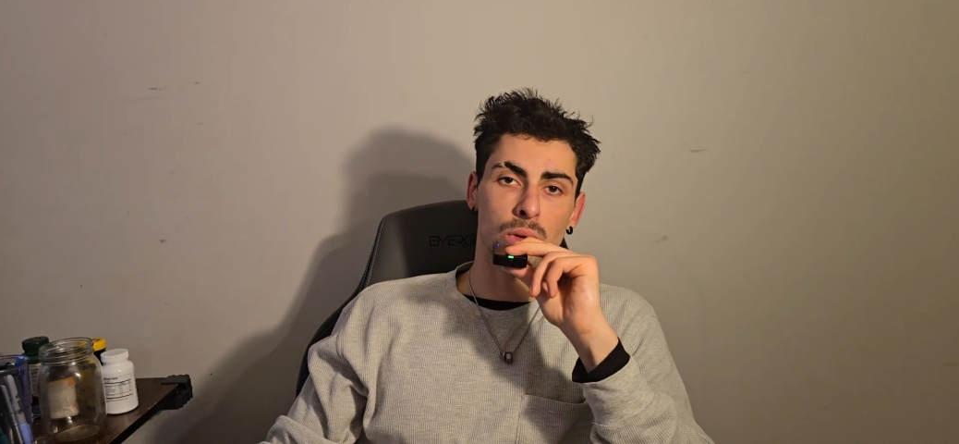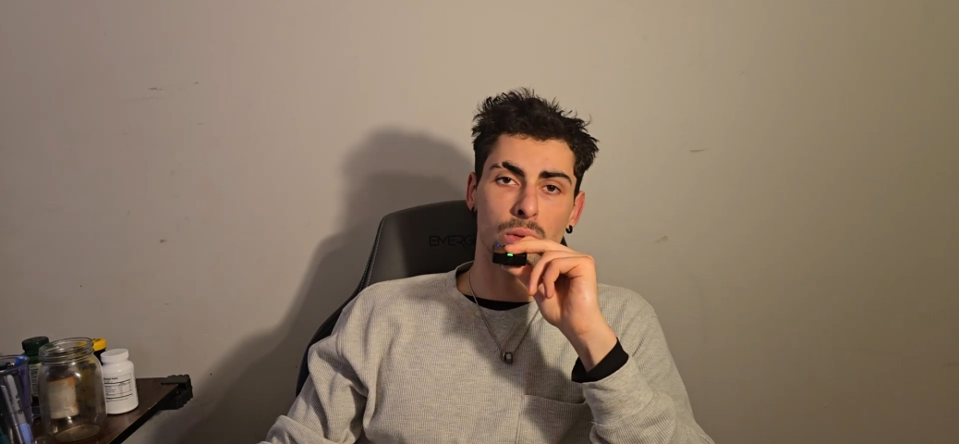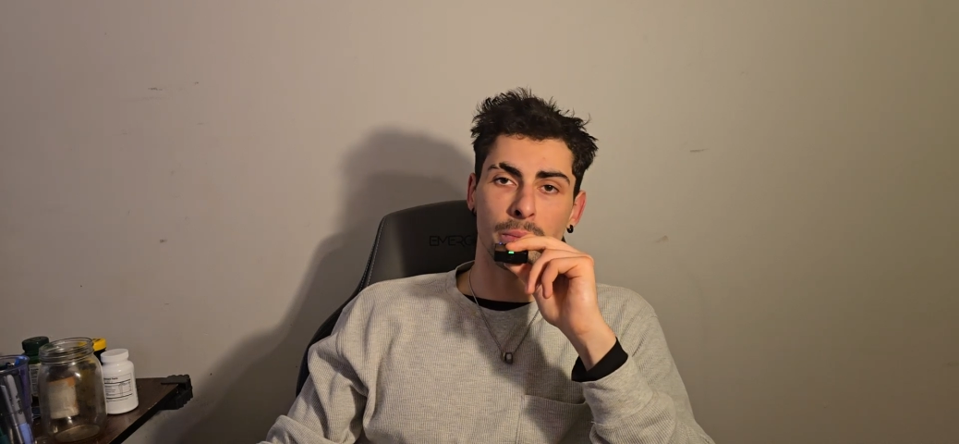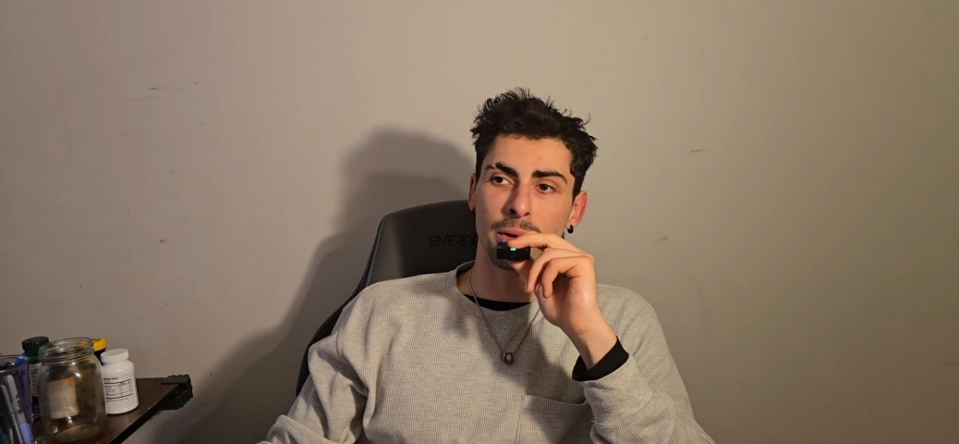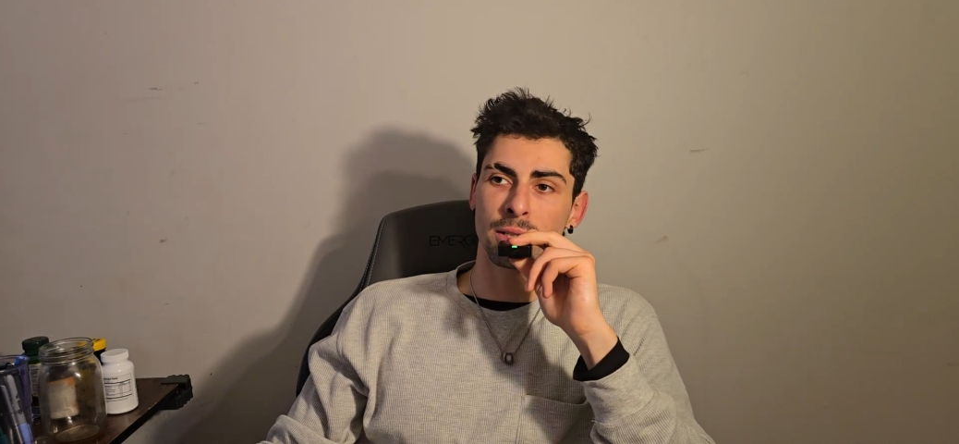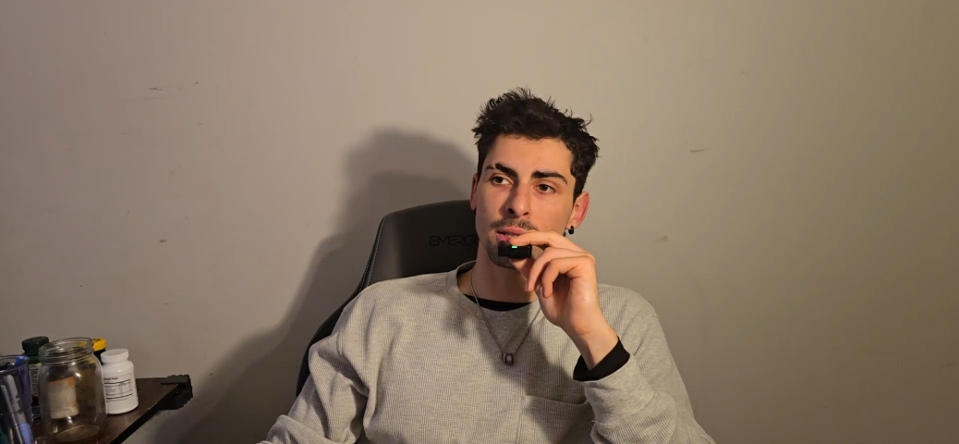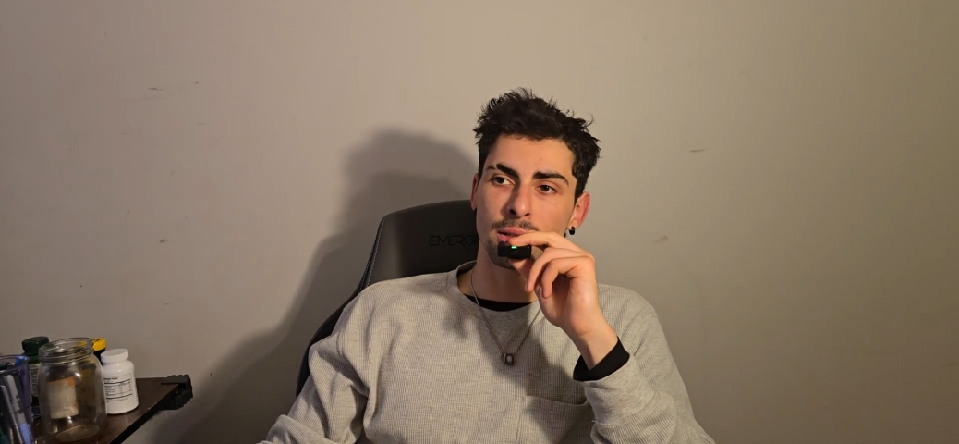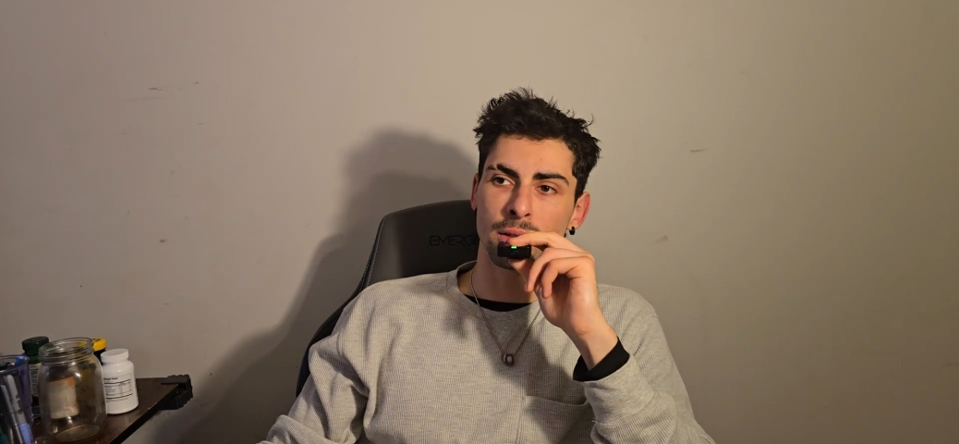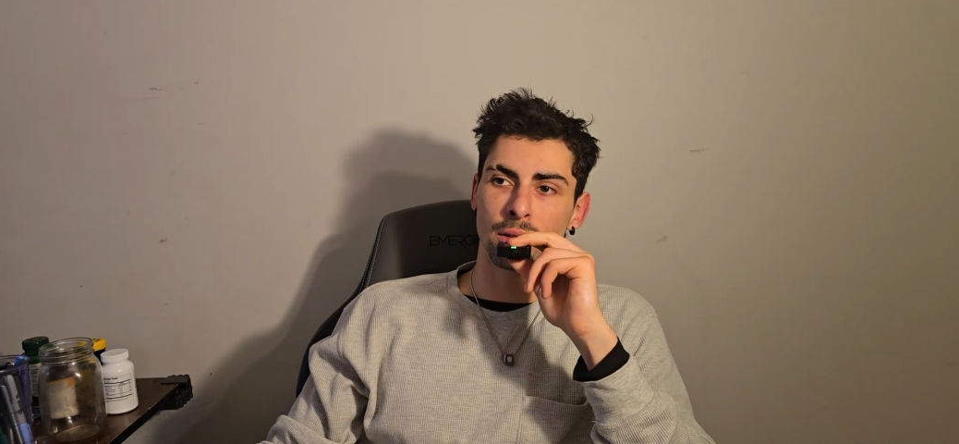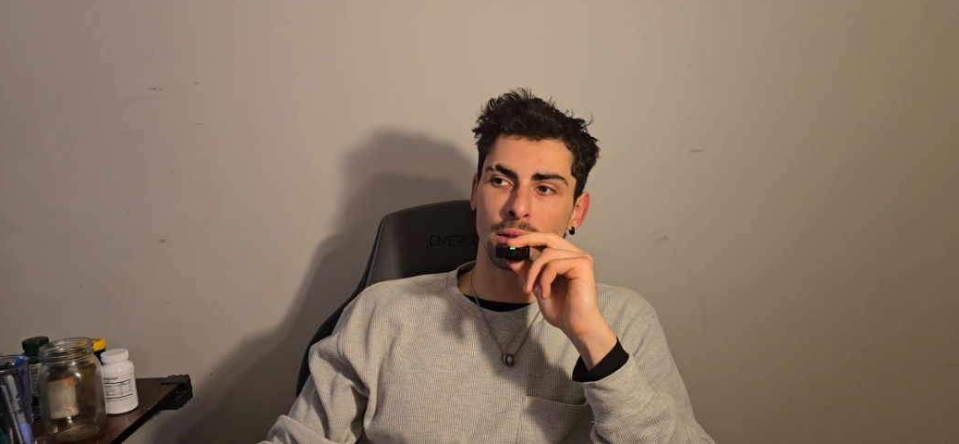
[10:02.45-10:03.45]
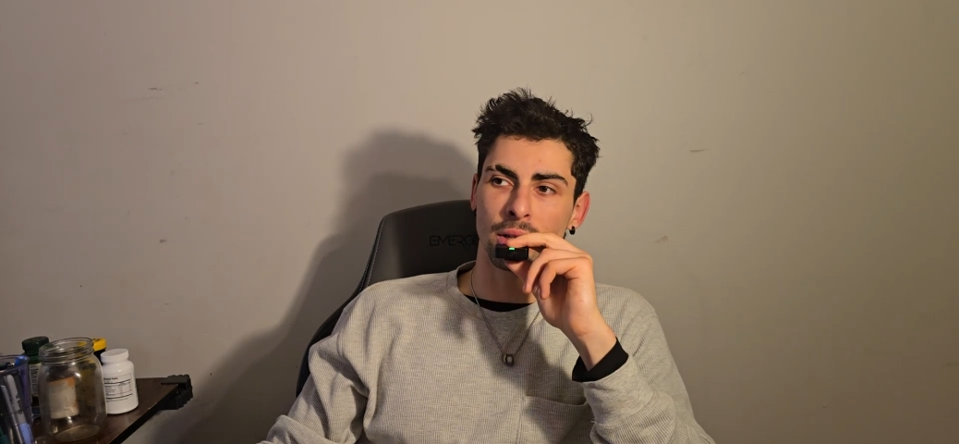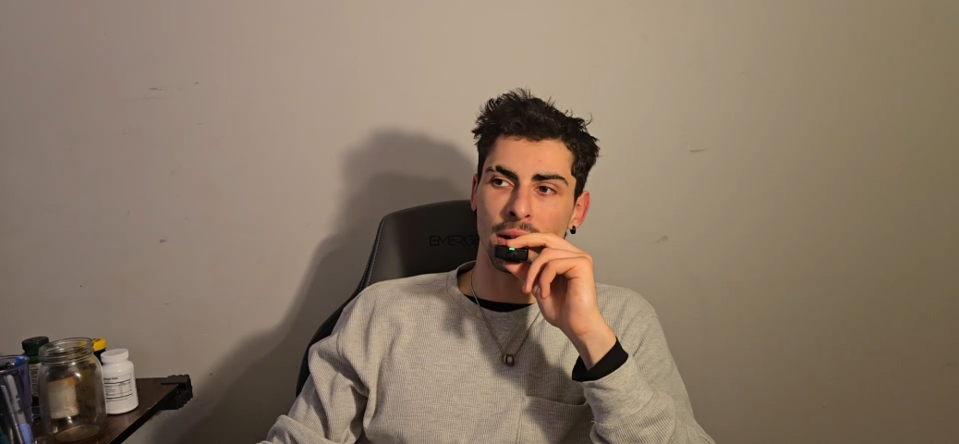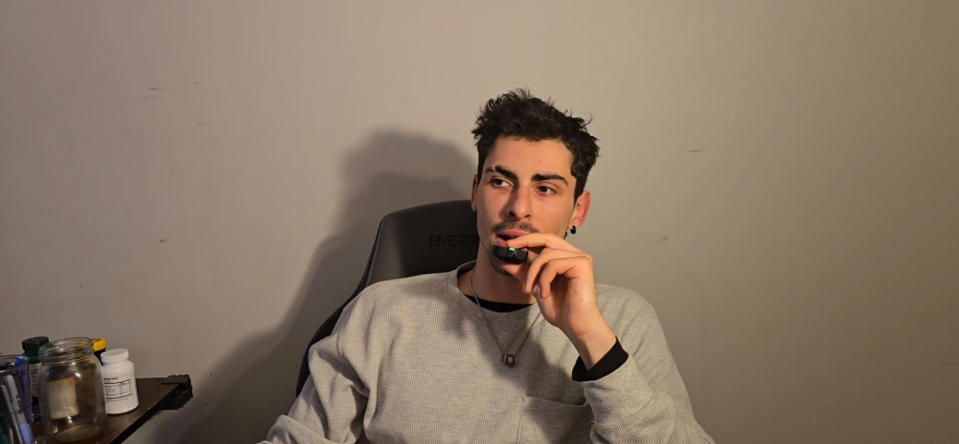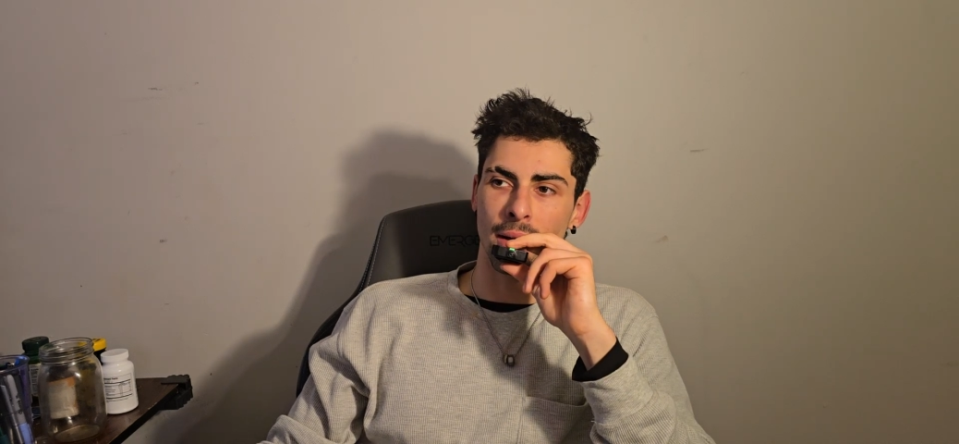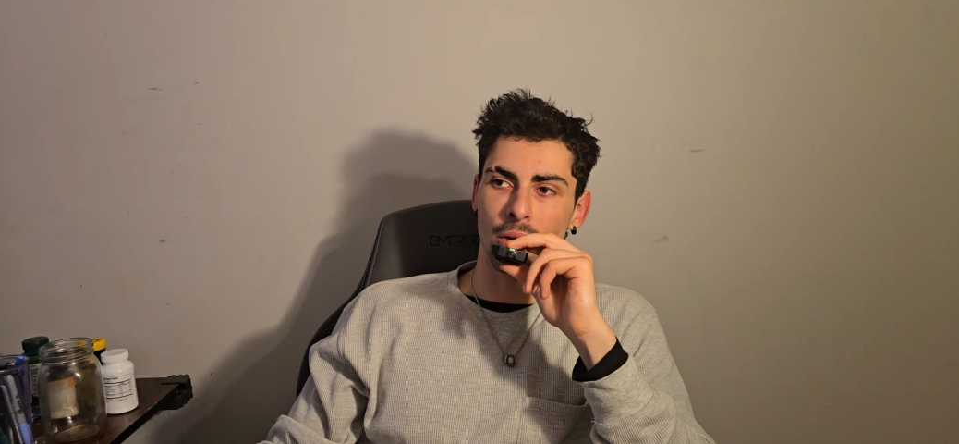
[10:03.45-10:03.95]
depression can
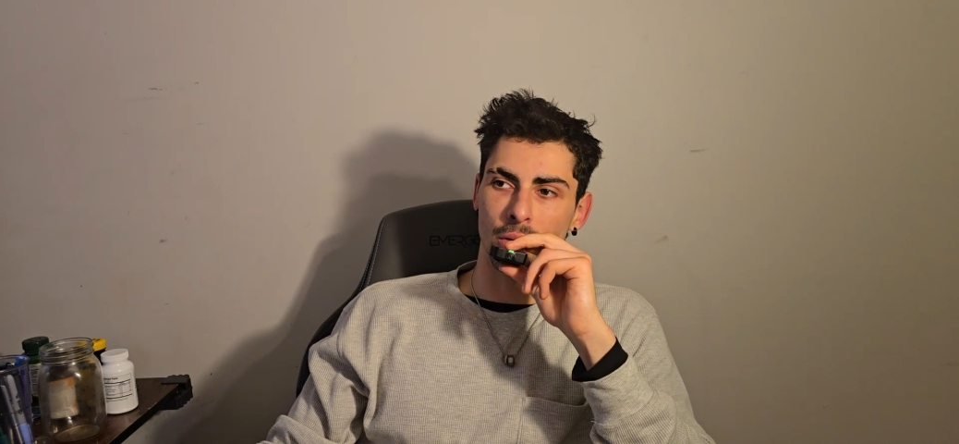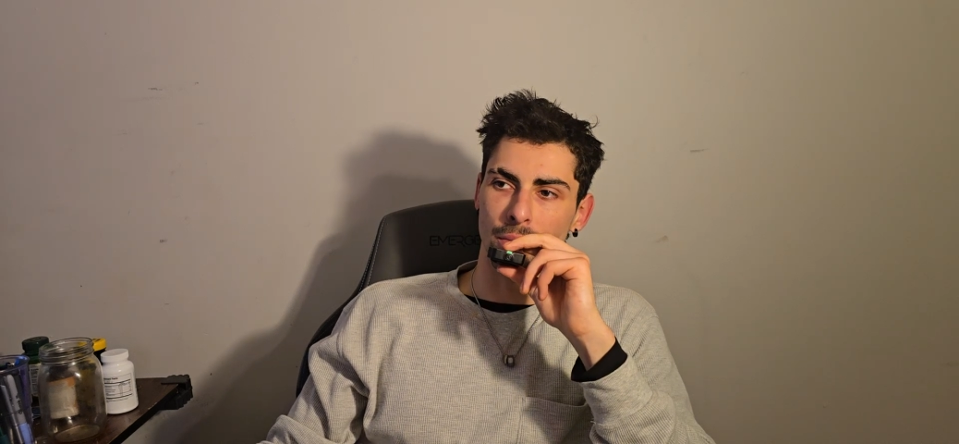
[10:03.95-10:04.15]
have, or